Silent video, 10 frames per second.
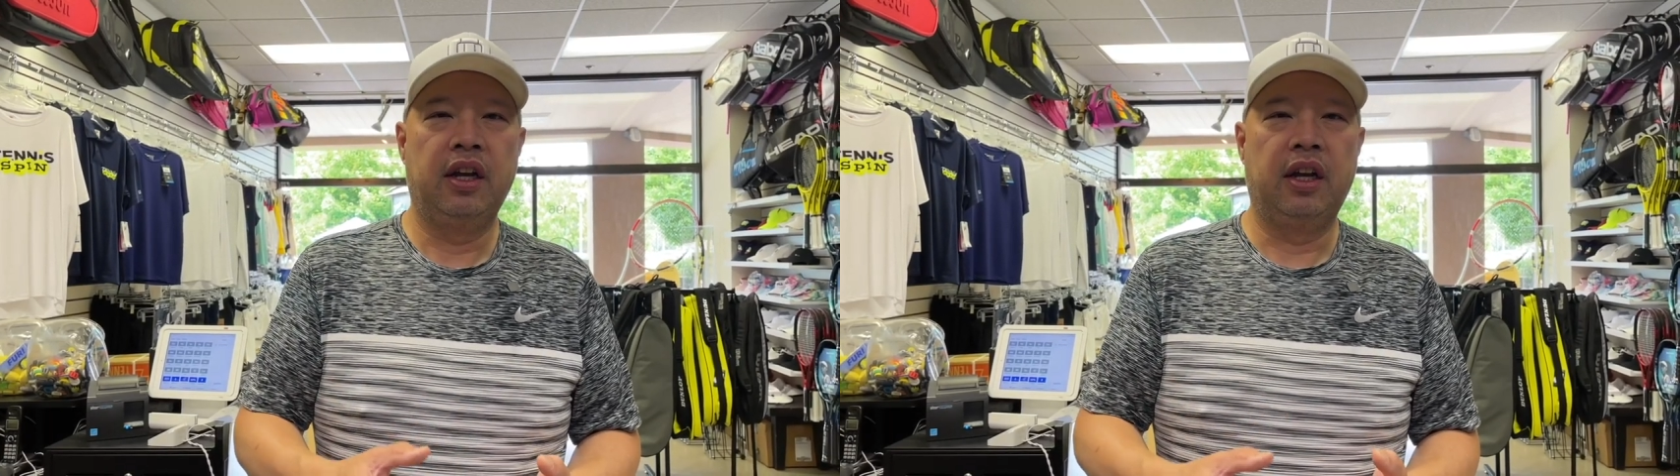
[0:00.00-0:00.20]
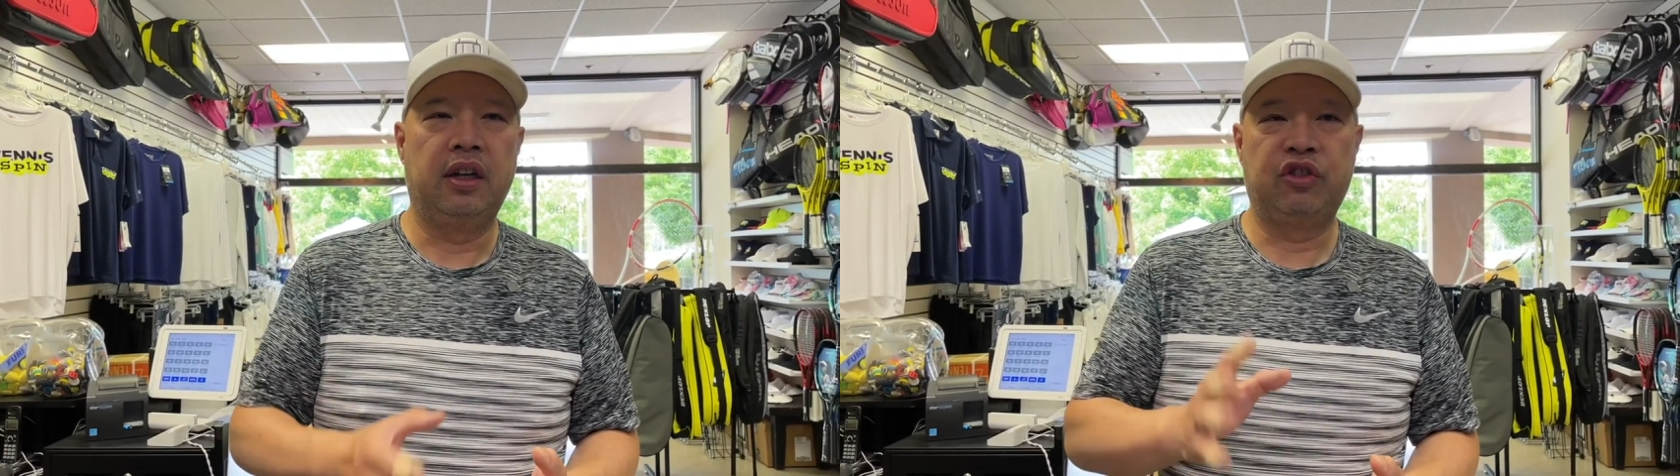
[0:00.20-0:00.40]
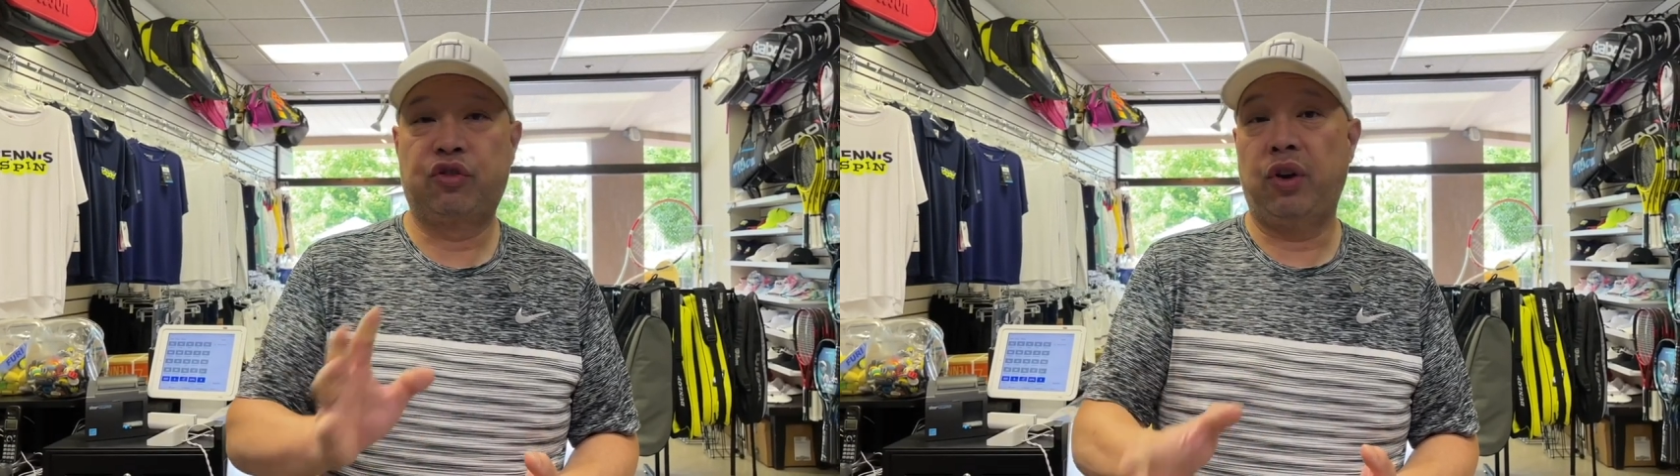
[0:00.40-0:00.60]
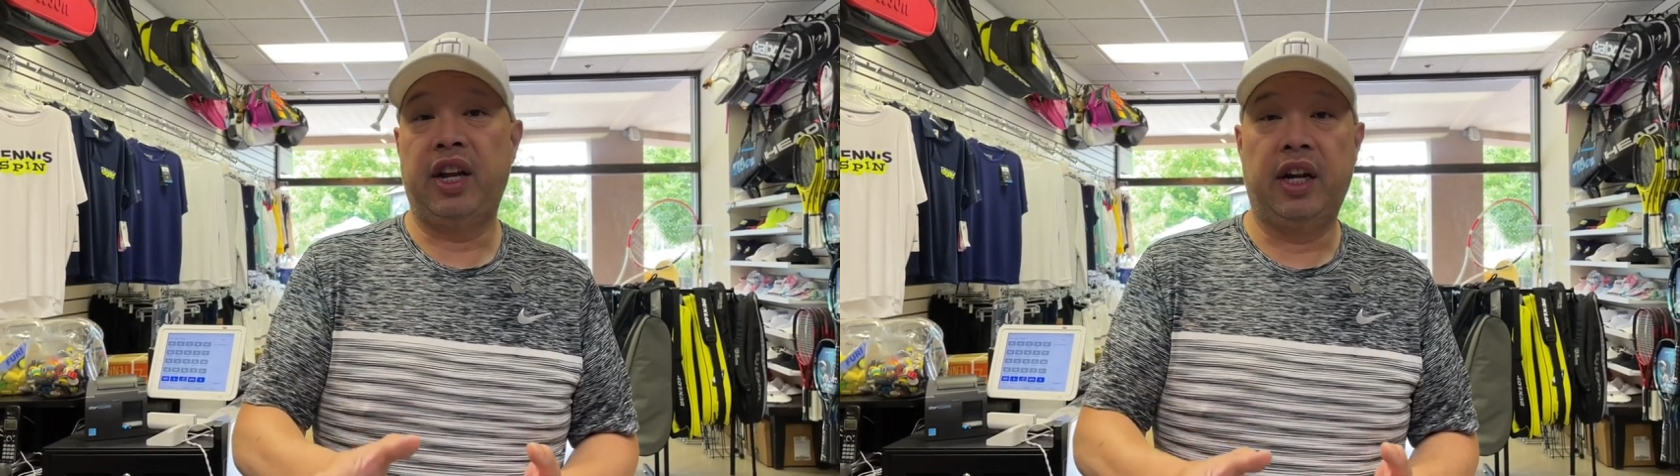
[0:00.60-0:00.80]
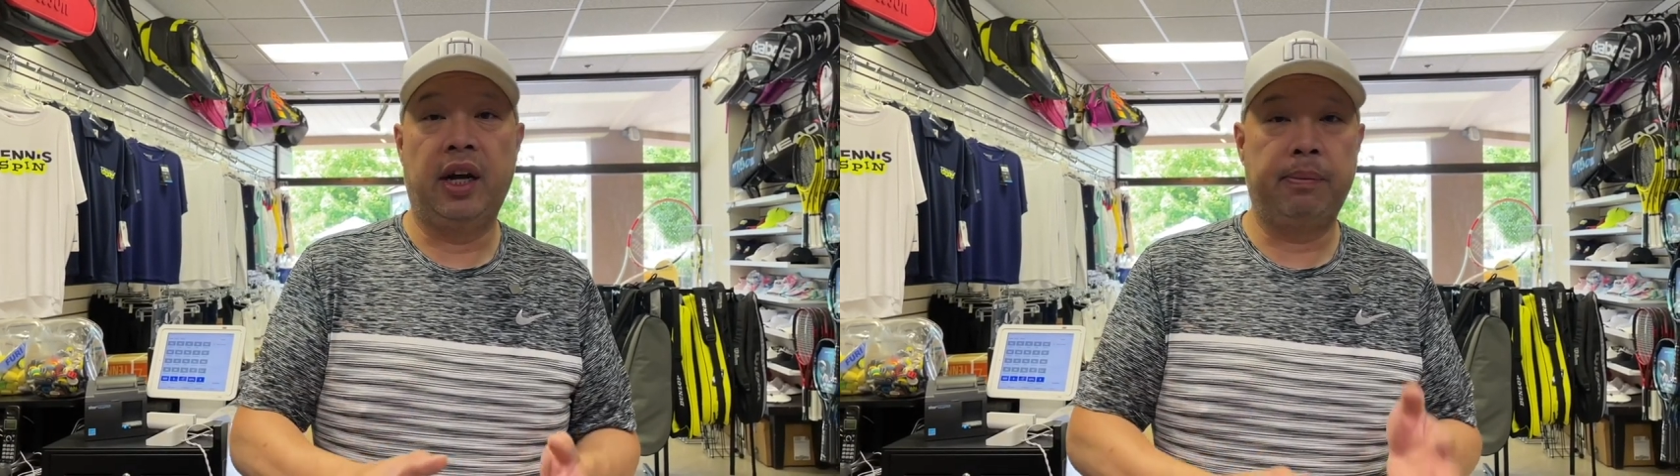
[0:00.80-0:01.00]
uh,
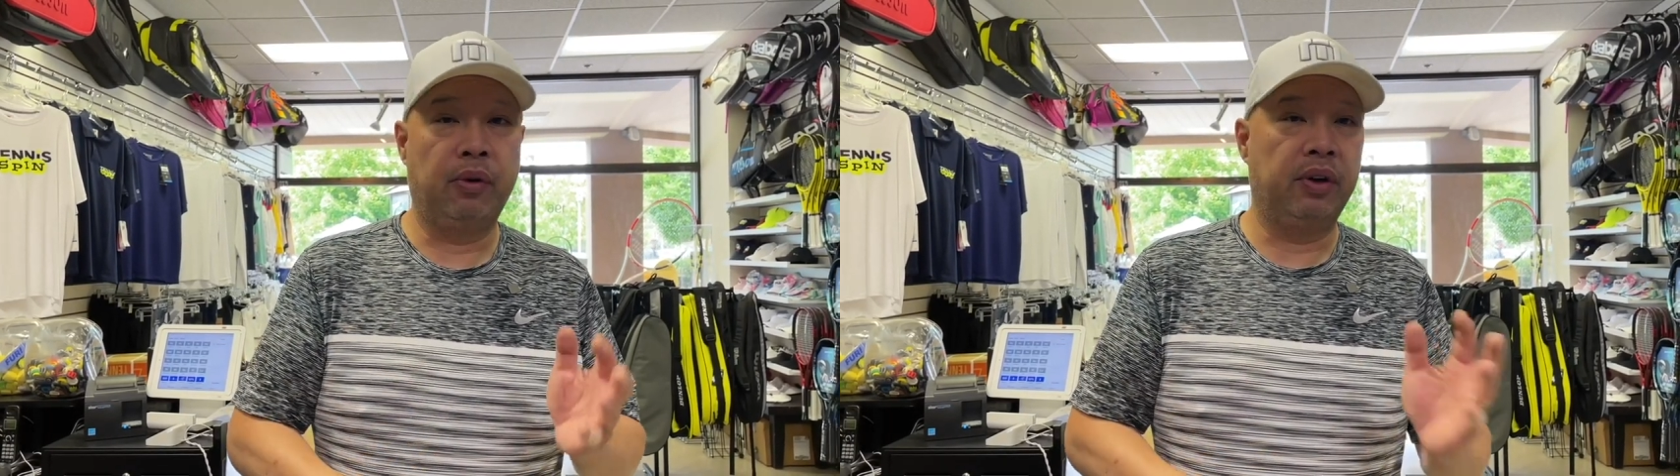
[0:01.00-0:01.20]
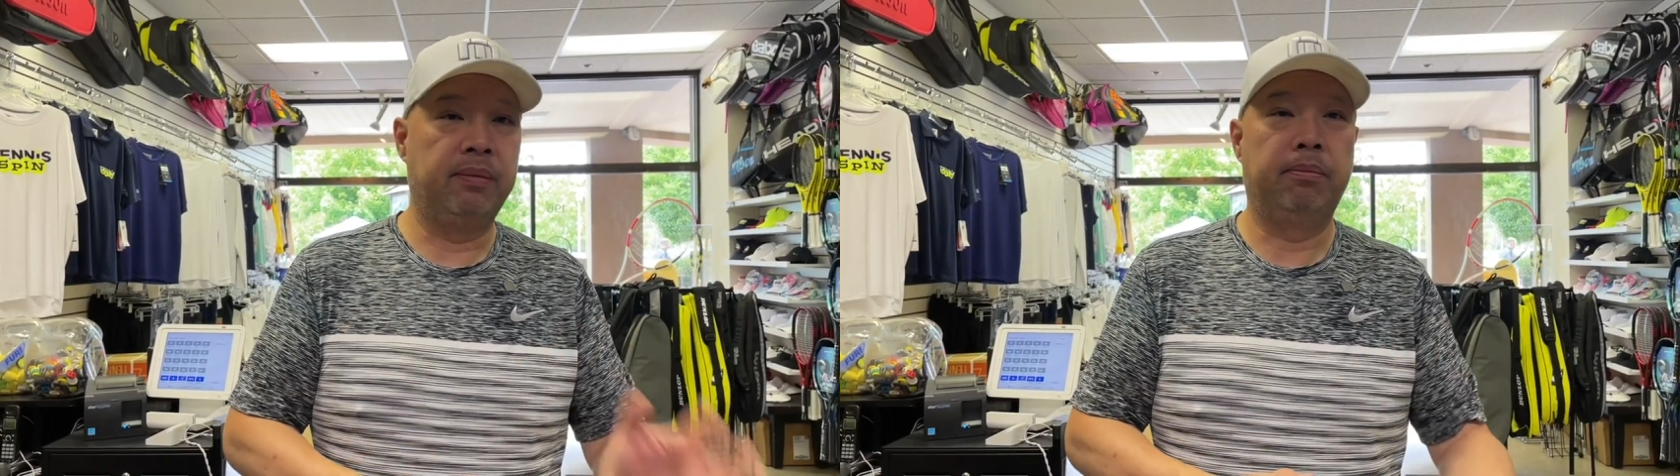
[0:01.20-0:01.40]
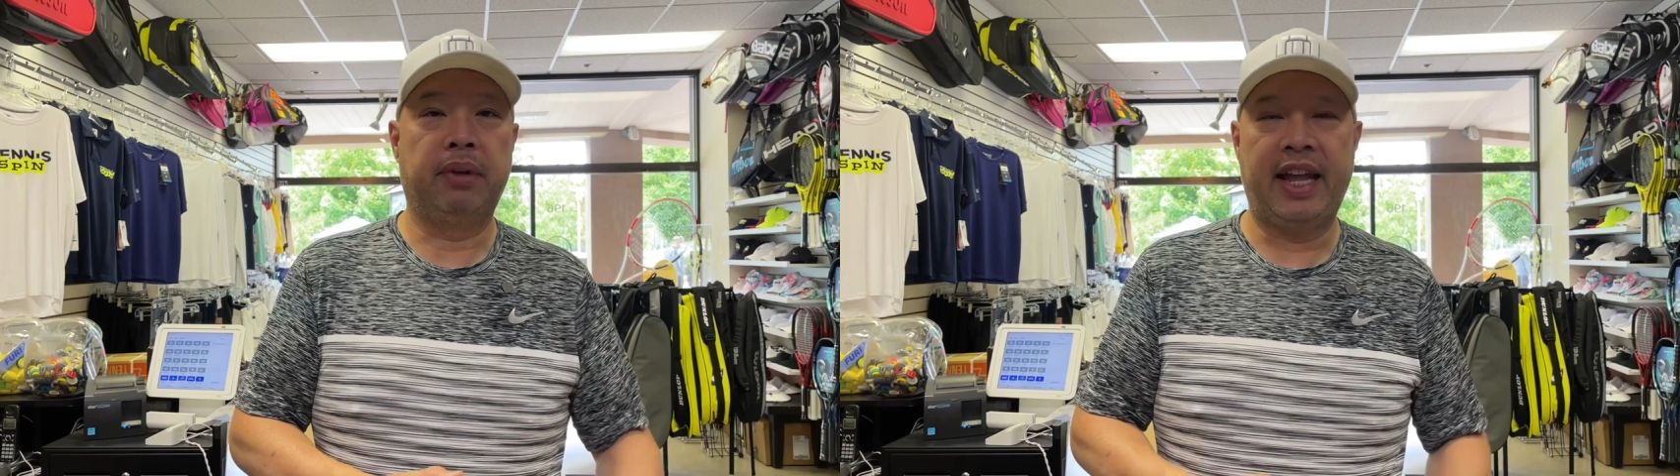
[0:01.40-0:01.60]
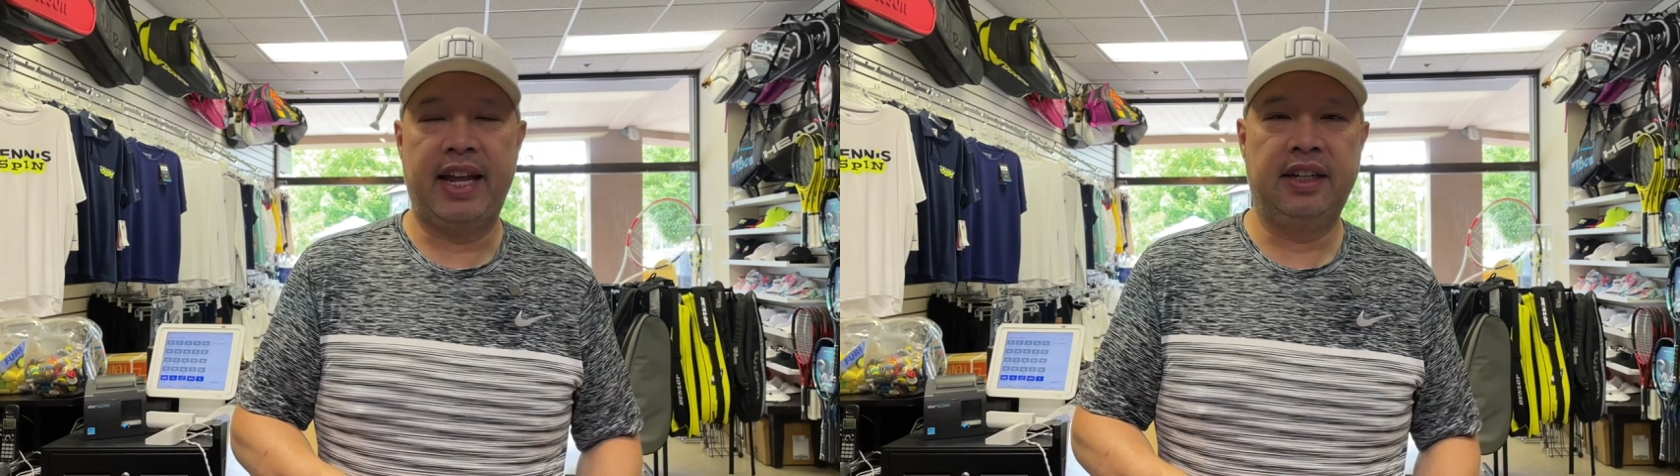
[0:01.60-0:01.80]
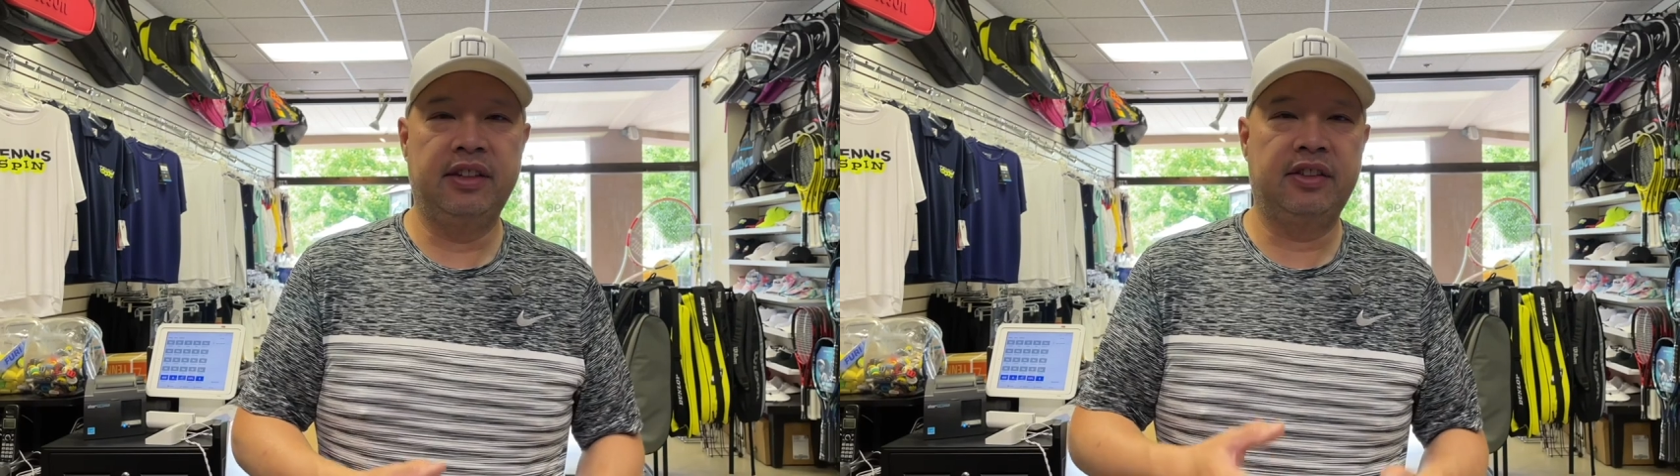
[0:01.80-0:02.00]
straight up or in
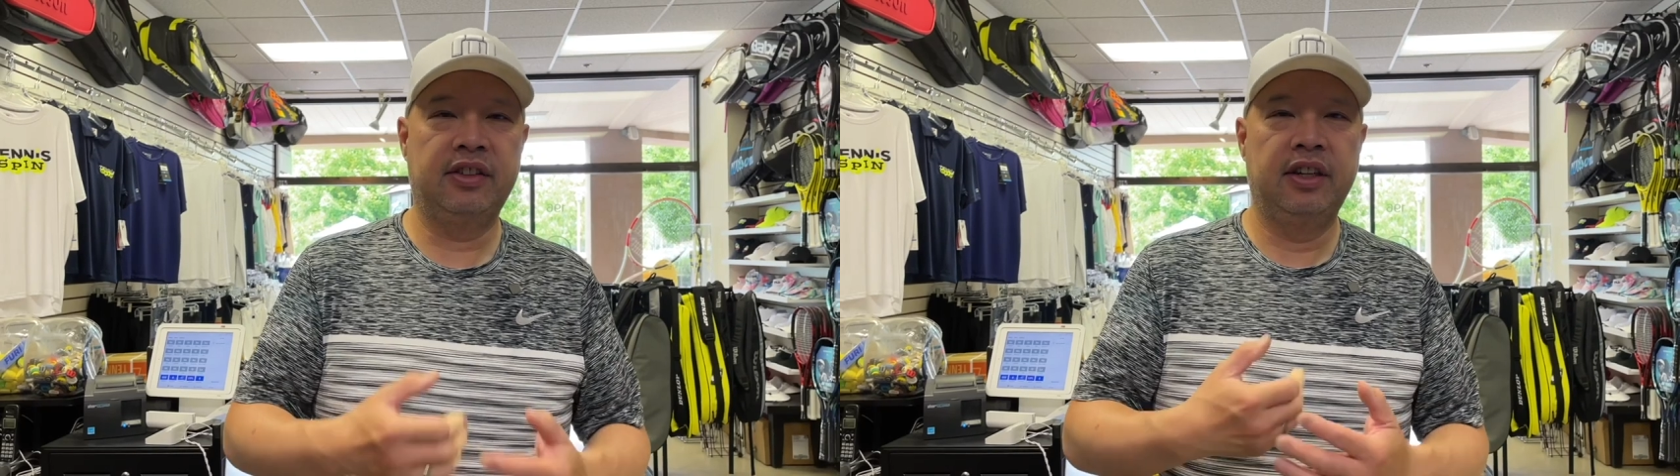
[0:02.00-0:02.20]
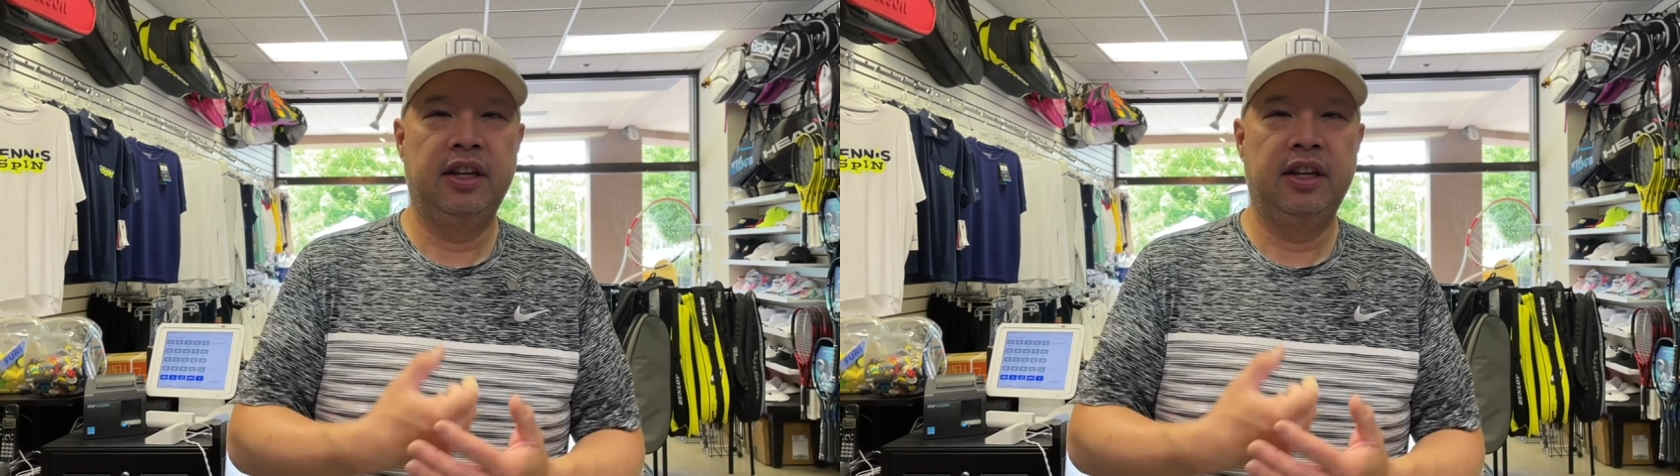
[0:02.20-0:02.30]
blends,